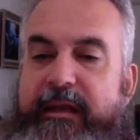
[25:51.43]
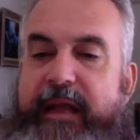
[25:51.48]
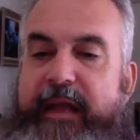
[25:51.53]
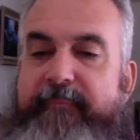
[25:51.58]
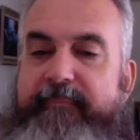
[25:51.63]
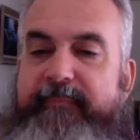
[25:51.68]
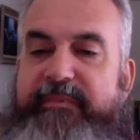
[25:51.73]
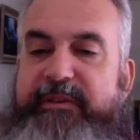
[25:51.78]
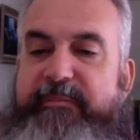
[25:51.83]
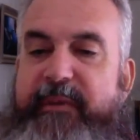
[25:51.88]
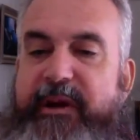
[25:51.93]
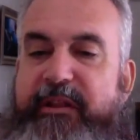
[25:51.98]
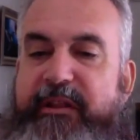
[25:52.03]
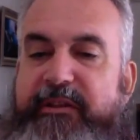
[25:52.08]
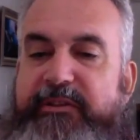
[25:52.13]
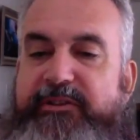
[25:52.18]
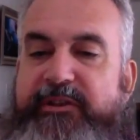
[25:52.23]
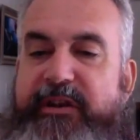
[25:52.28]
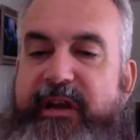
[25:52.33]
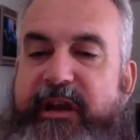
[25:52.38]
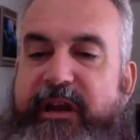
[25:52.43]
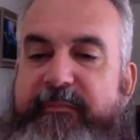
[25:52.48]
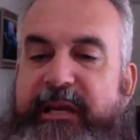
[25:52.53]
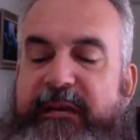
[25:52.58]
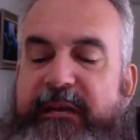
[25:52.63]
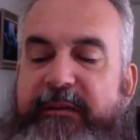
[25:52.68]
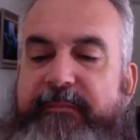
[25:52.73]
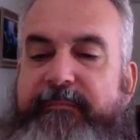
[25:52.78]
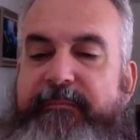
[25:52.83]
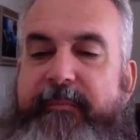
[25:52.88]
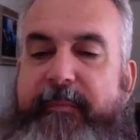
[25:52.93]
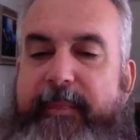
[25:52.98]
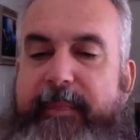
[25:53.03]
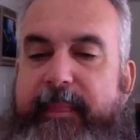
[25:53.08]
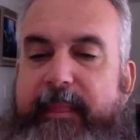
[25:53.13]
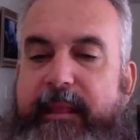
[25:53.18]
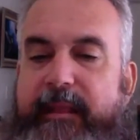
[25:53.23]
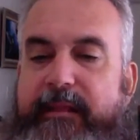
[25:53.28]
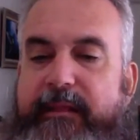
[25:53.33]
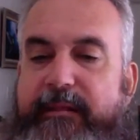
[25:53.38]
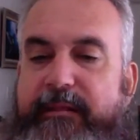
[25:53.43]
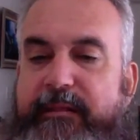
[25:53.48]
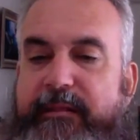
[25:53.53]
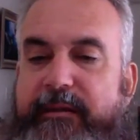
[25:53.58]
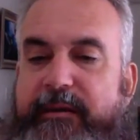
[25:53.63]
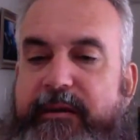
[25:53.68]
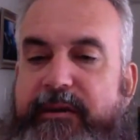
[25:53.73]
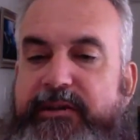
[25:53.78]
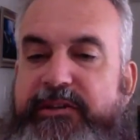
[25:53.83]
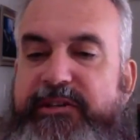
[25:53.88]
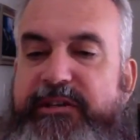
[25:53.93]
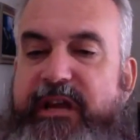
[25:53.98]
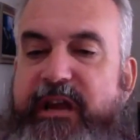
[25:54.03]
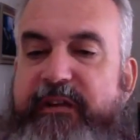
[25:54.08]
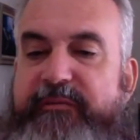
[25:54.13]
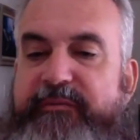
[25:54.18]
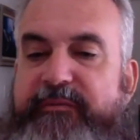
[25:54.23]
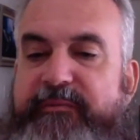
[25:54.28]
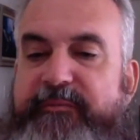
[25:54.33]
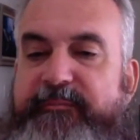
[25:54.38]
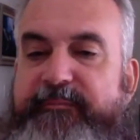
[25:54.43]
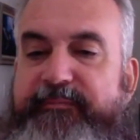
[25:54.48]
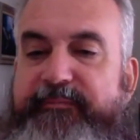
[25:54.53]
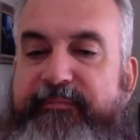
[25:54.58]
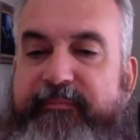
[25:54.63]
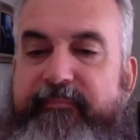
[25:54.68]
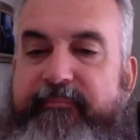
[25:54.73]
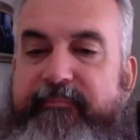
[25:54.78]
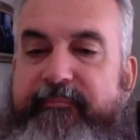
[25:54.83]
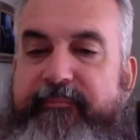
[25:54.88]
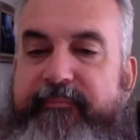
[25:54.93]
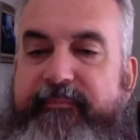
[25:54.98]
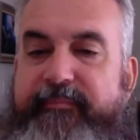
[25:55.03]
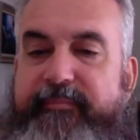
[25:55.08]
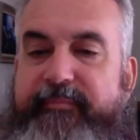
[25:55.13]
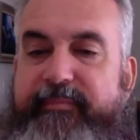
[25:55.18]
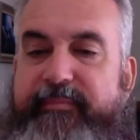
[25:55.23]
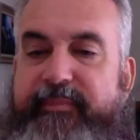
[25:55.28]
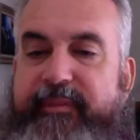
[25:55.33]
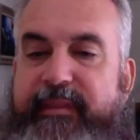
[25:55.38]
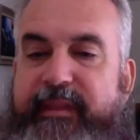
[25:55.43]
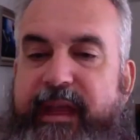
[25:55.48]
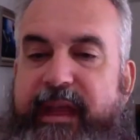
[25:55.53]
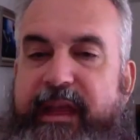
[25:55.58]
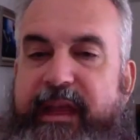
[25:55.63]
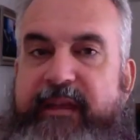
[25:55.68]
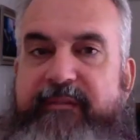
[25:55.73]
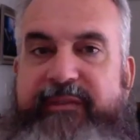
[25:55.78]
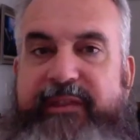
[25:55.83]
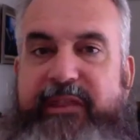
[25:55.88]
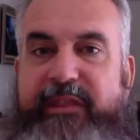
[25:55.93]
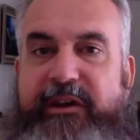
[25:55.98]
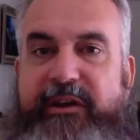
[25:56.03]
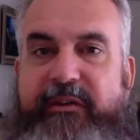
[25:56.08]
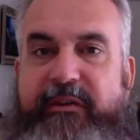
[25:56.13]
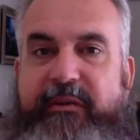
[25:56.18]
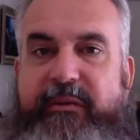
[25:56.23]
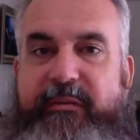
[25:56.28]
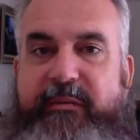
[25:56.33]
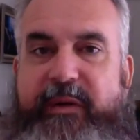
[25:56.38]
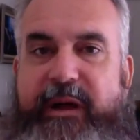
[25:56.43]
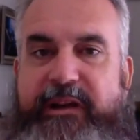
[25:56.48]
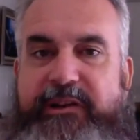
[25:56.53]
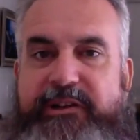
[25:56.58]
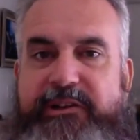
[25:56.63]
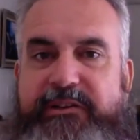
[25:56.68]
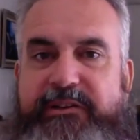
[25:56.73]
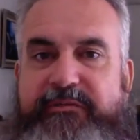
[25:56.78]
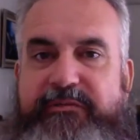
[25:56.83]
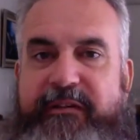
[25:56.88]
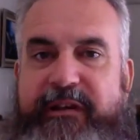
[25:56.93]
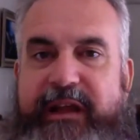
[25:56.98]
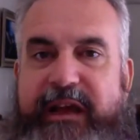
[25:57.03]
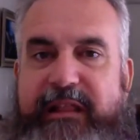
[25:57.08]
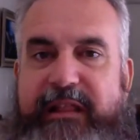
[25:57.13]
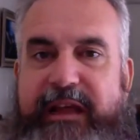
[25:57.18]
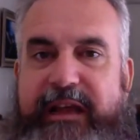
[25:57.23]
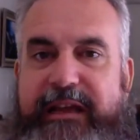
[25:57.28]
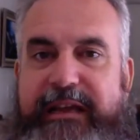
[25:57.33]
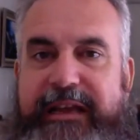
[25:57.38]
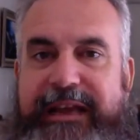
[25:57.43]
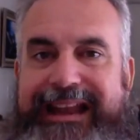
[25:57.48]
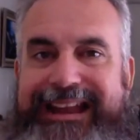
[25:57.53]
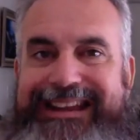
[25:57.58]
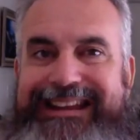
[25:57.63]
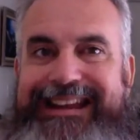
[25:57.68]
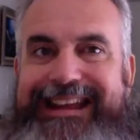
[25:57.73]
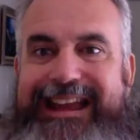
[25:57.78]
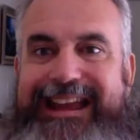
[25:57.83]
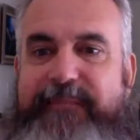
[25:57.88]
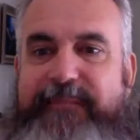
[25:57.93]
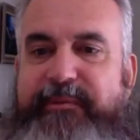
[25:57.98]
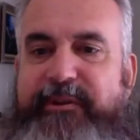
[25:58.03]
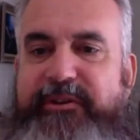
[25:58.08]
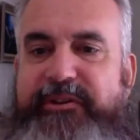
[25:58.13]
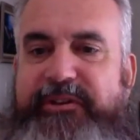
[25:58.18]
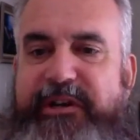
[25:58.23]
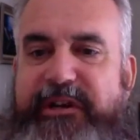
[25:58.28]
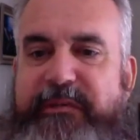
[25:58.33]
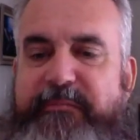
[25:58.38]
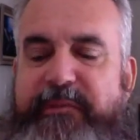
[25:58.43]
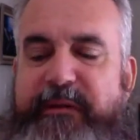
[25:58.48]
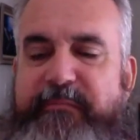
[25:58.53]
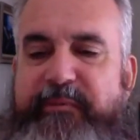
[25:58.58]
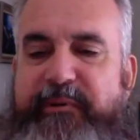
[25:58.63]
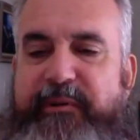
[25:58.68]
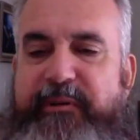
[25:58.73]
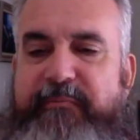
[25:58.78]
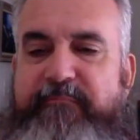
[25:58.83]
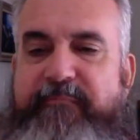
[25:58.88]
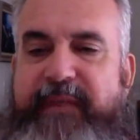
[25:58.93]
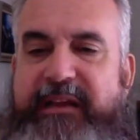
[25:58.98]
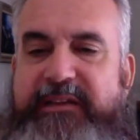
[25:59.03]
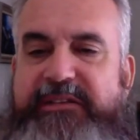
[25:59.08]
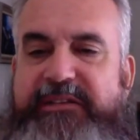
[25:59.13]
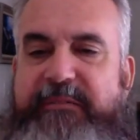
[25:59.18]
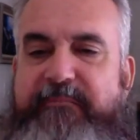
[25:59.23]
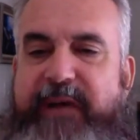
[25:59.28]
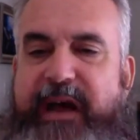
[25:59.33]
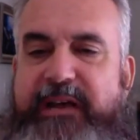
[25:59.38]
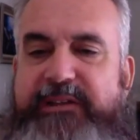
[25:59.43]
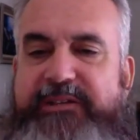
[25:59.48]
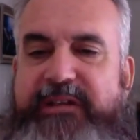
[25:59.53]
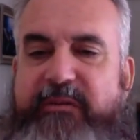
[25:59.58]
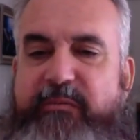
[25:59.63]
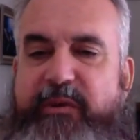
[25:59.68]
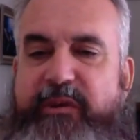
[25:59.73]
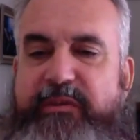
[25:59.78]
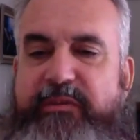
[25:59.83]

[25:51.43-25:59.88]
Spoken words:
Yep, tamales are yummy. They're good stuff. Even though I just found out like 98% of the people mix the masa